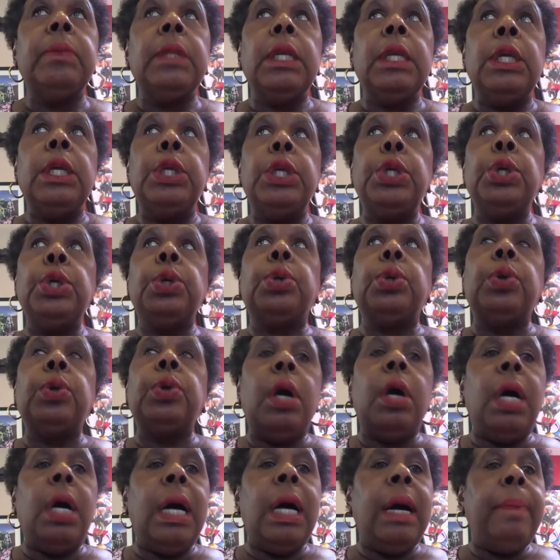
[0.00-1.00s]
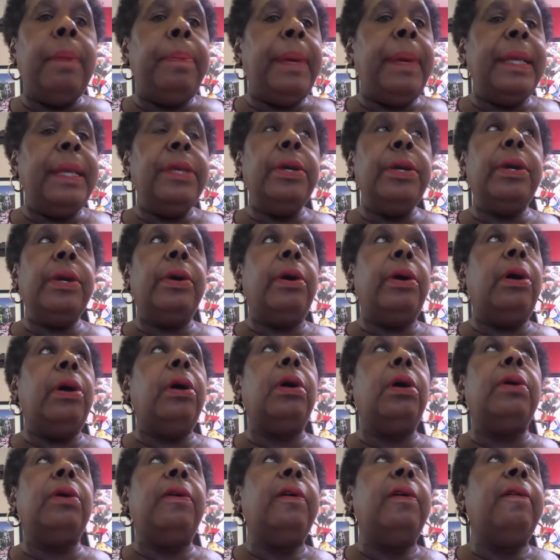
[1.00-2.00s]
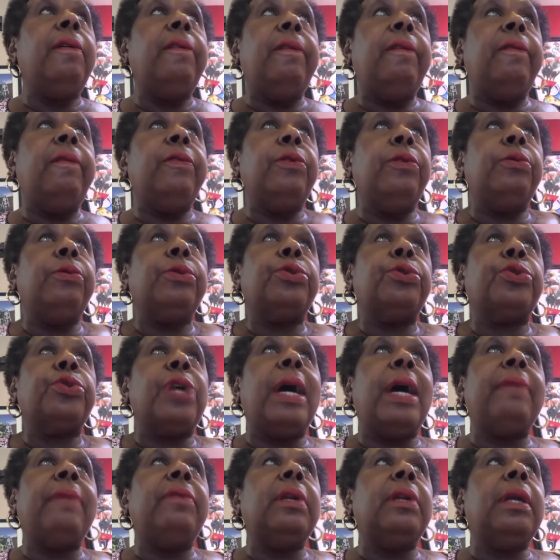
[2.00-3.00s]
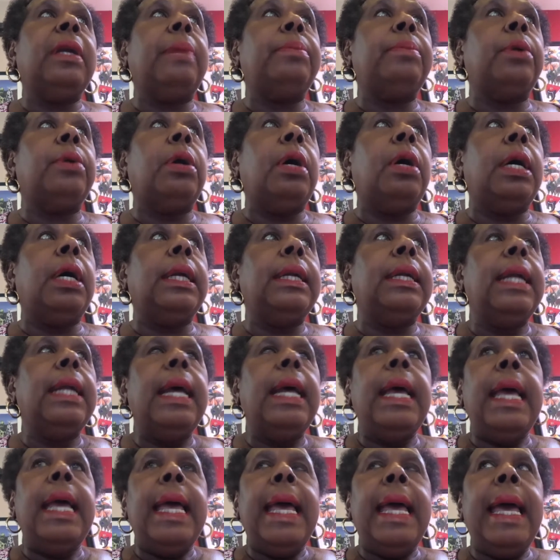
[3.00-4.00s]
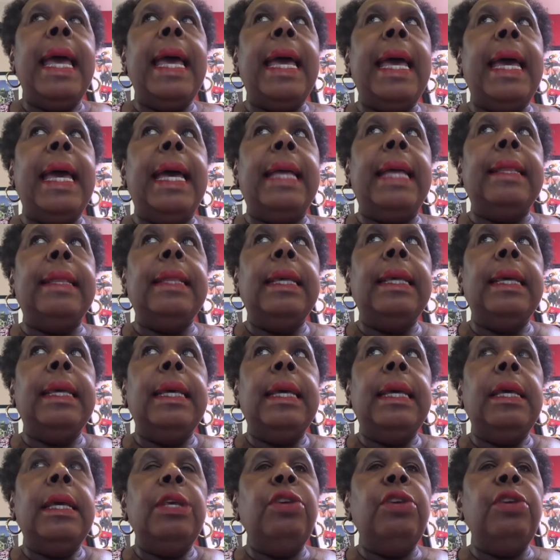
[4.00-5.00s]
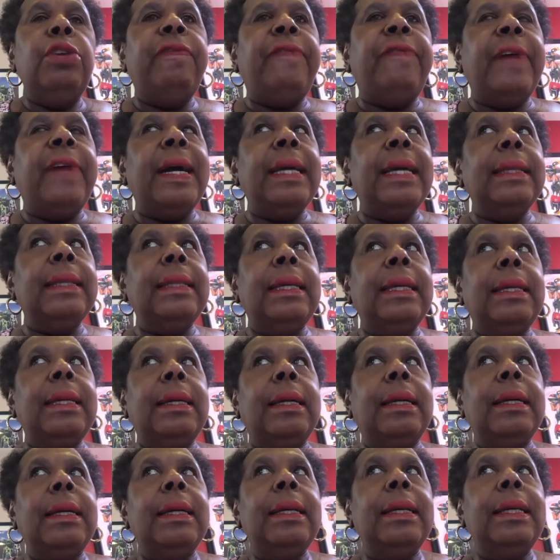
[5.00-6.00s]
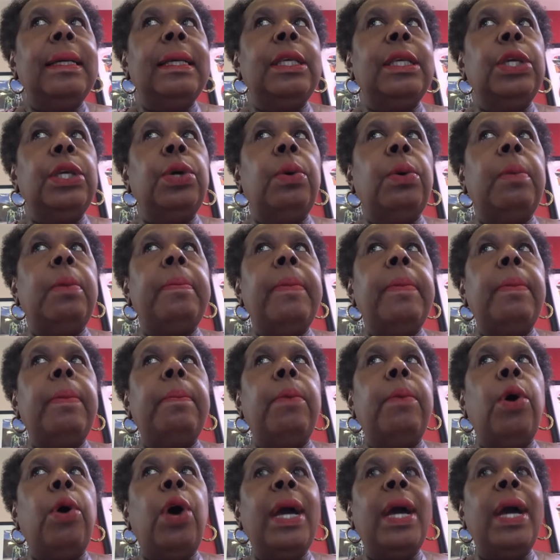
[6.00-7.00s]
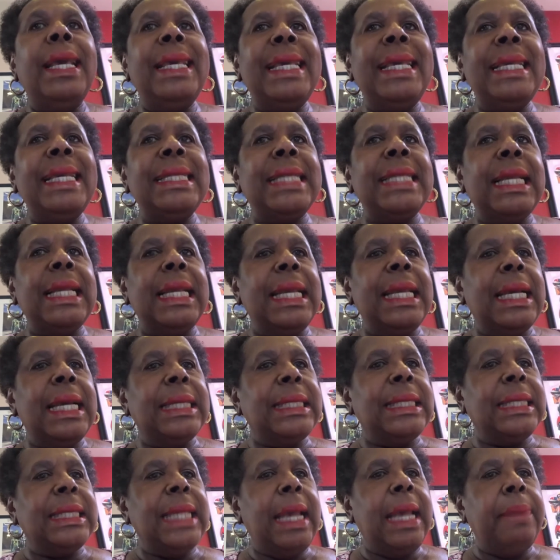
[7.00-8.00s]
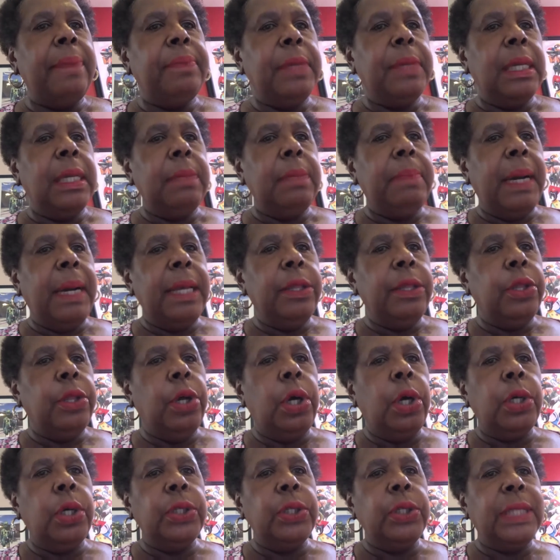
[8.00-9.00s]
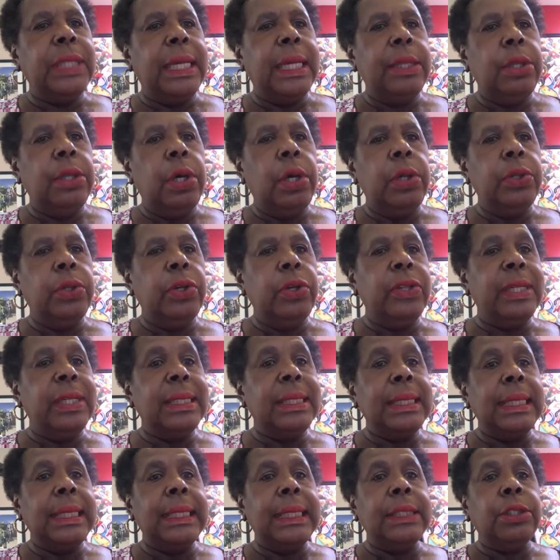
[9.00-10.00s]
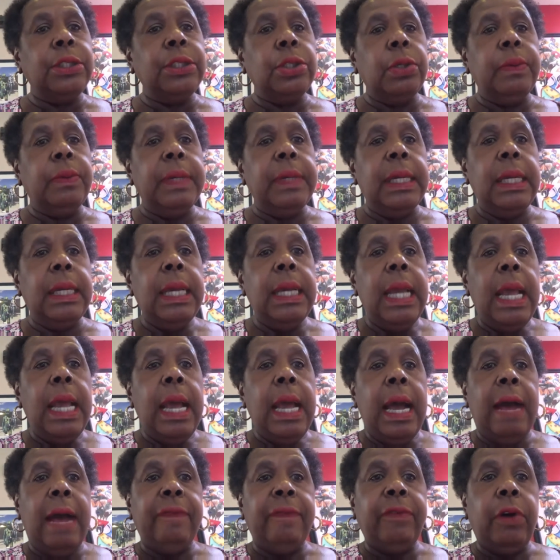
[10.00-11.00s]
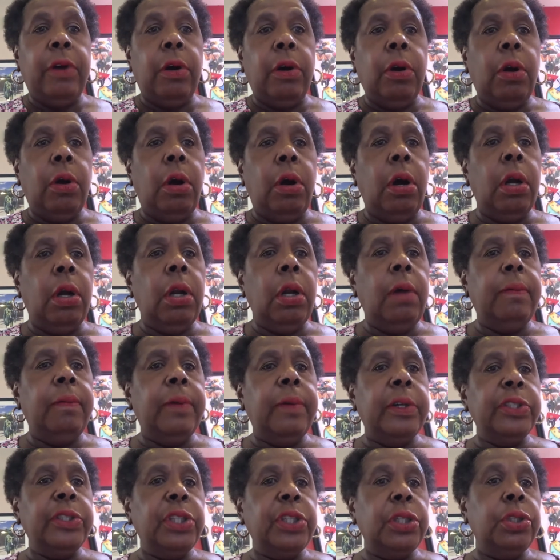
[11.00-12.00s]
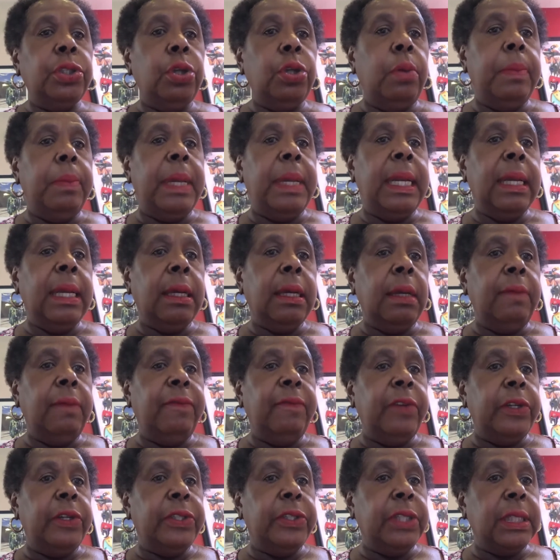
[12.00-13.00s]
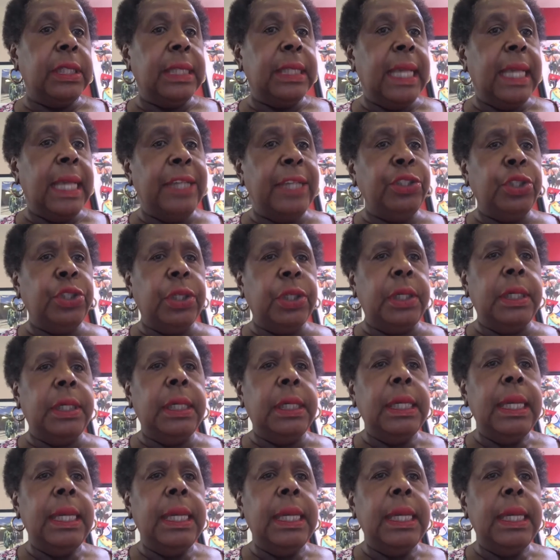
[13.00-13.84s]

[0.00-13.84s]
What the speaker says: you grow up and you go, you travel abroad, and you find that you more easily accepted by those that don't know this history of Cocolo versus Dominican versus Haitian,